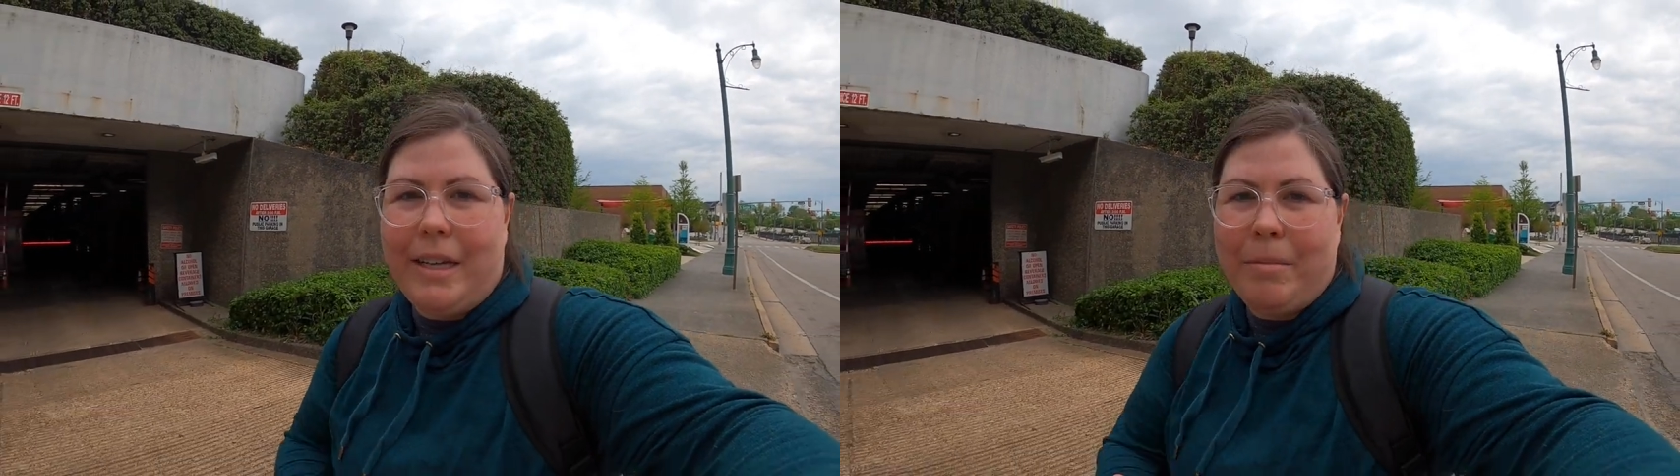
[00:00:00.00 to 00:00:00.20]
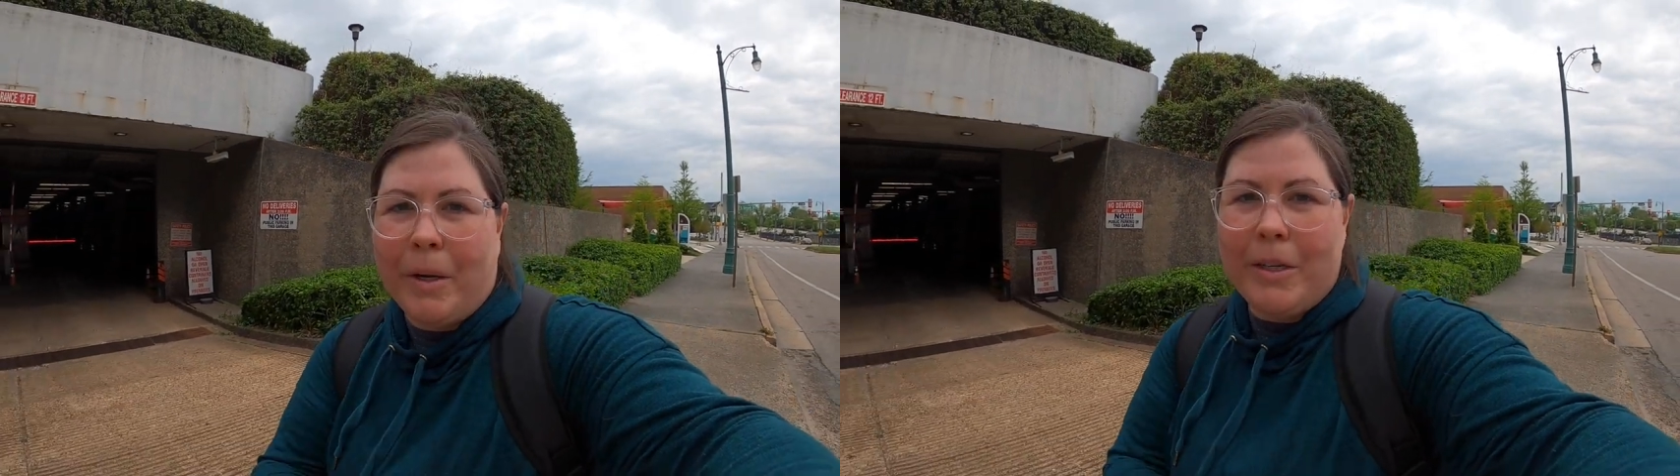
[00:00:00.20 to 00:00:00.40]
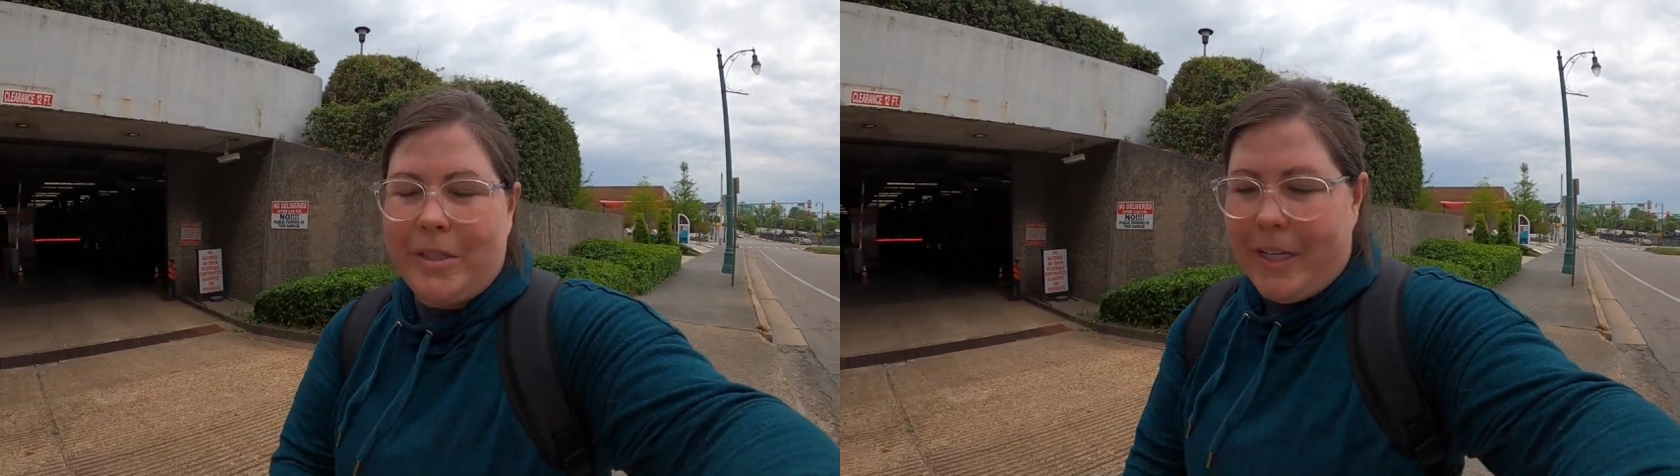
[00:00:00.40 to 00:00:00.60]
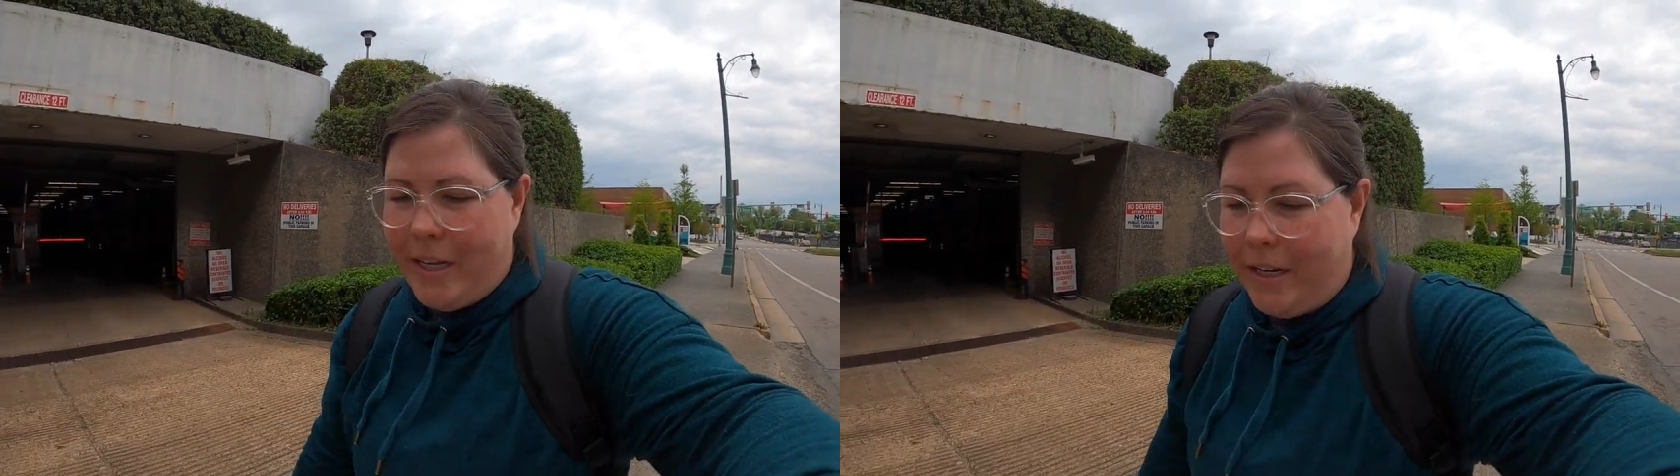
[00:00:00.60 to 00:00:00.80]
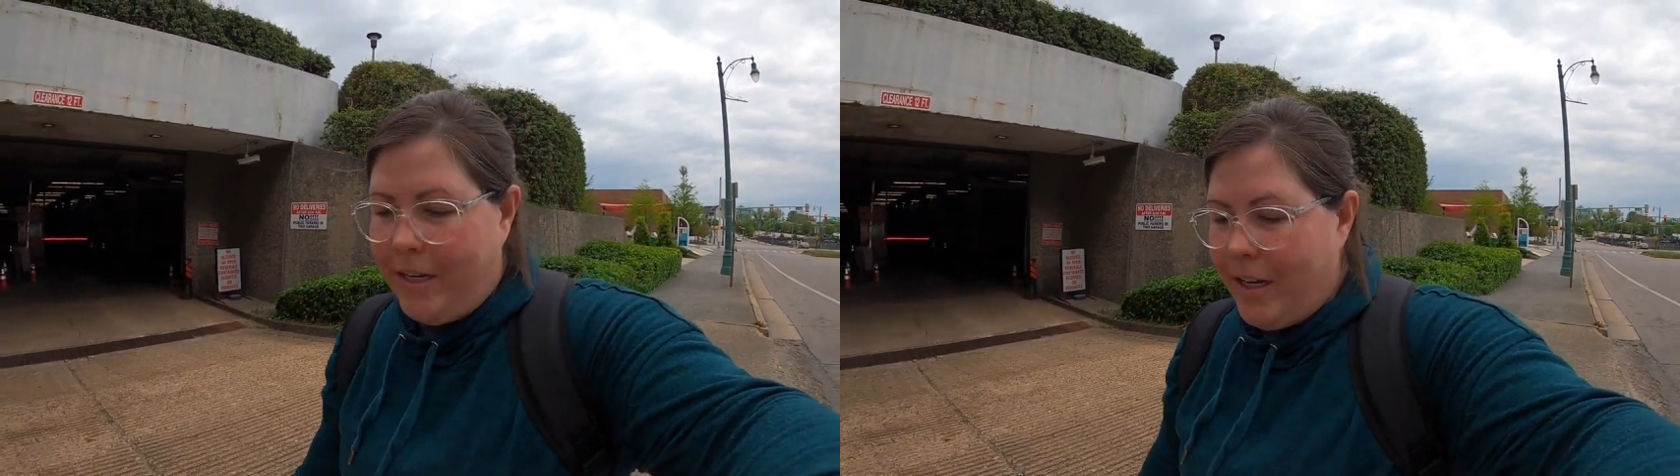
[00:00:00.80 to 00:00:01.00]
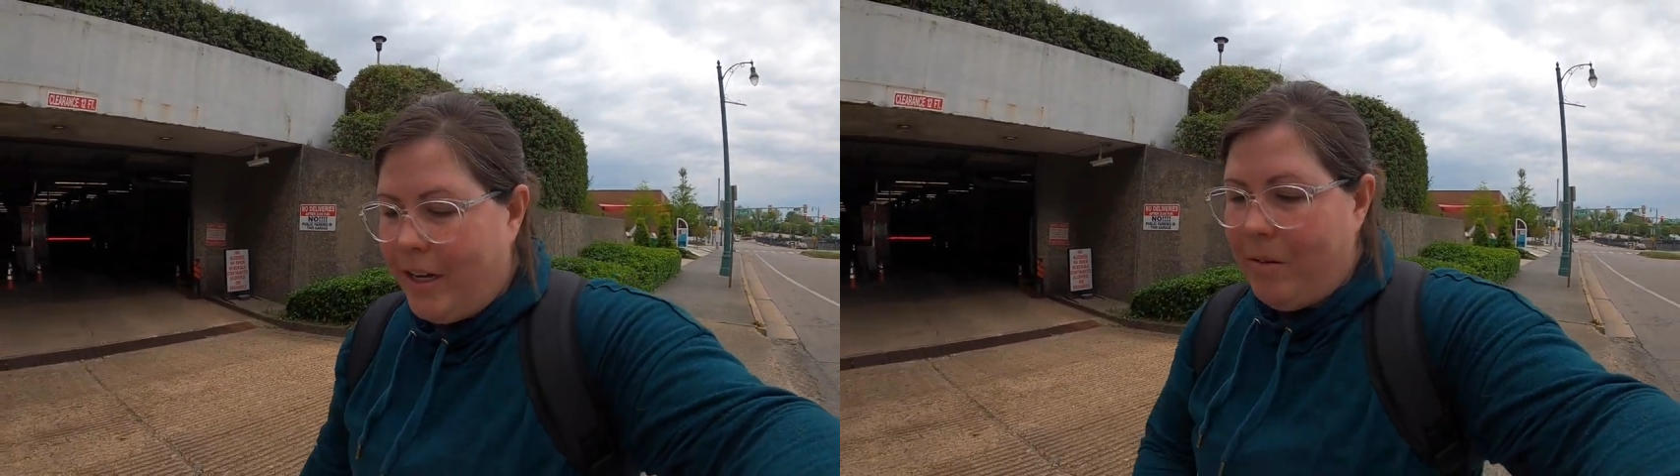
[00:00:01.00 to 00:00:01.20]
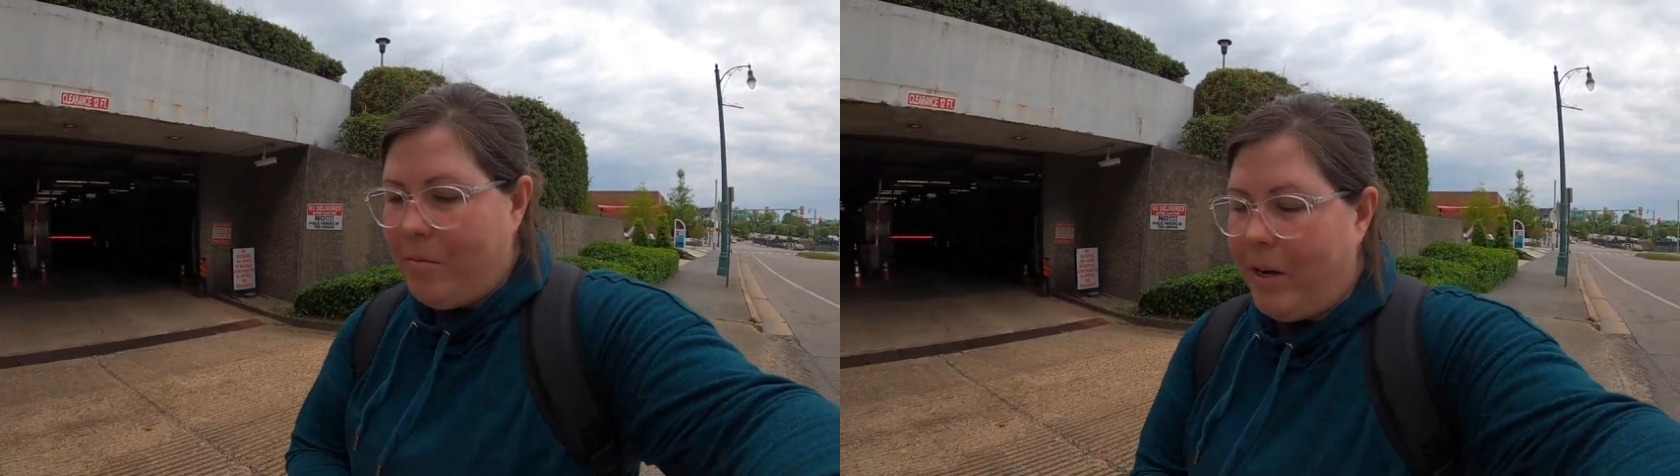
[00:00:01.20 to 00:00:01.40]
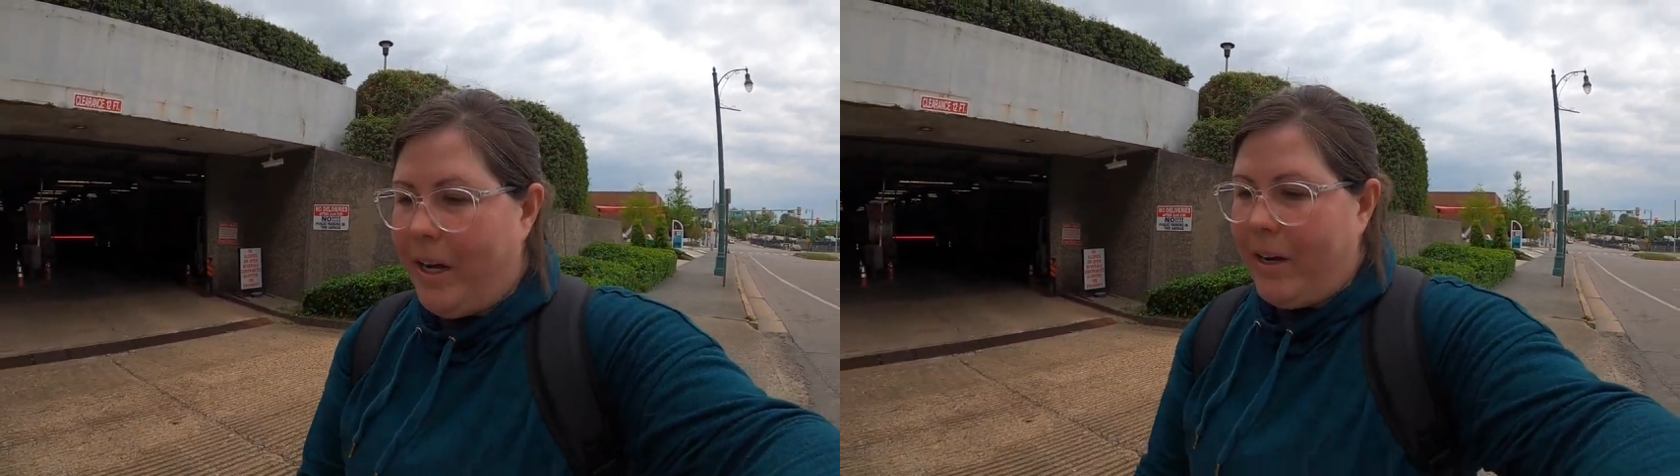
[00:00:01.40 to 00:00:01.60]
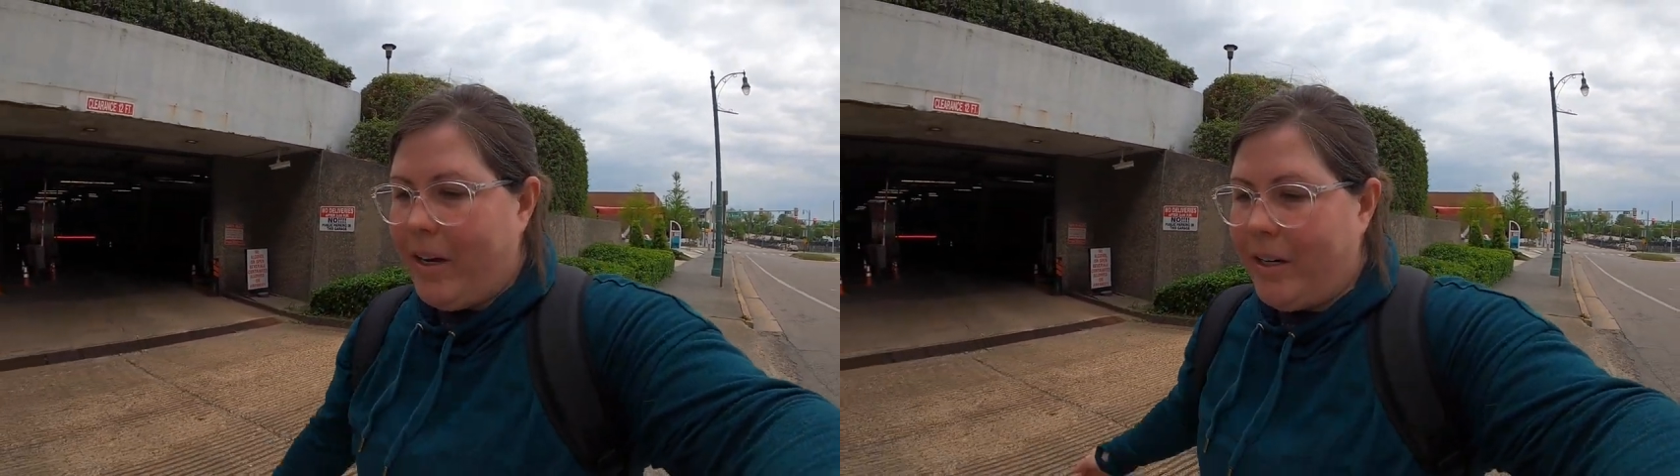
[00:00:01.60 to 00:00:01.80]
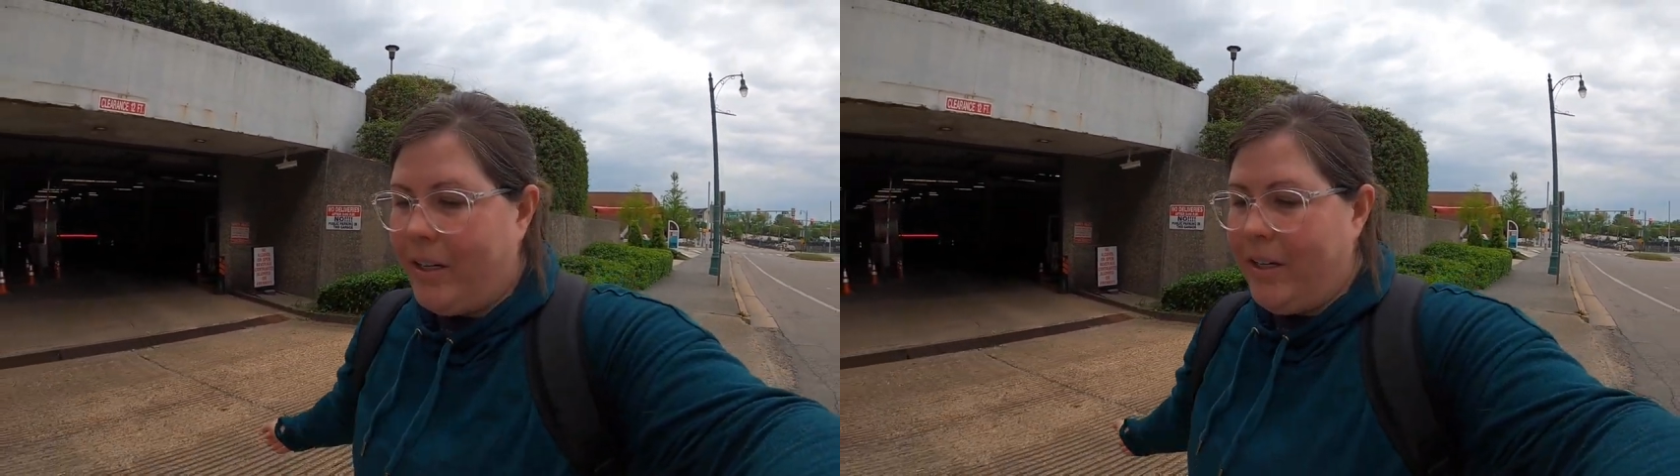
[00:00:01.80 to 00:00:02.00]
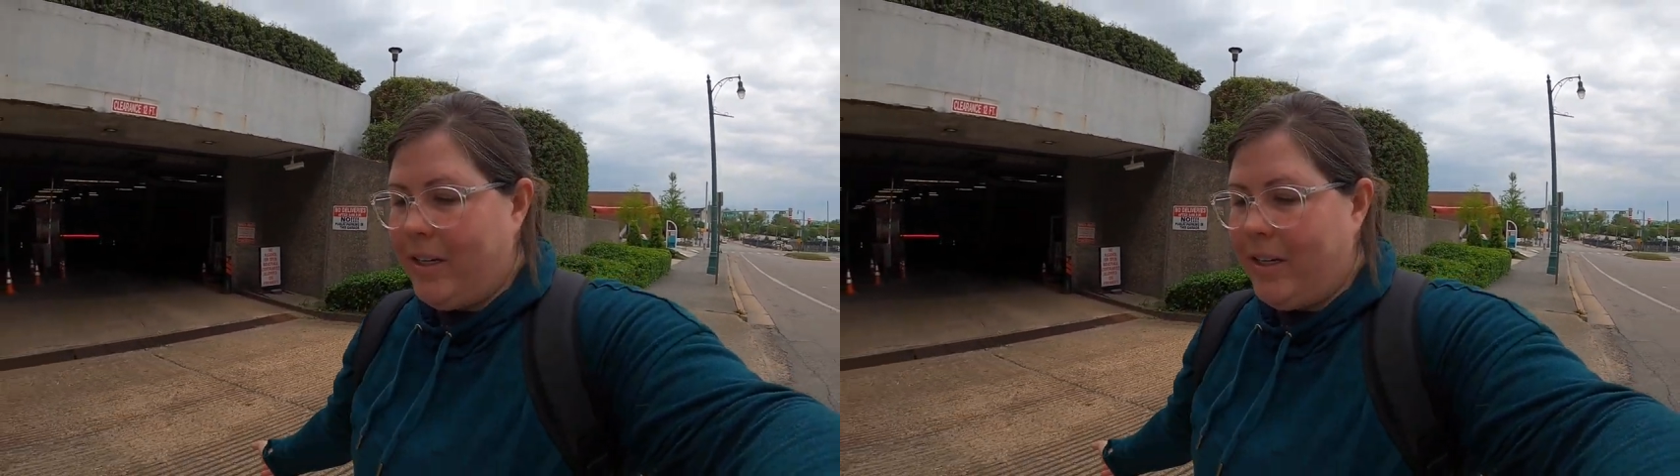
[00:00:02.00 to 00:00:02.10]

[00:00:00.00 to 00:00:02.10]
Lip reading: in person where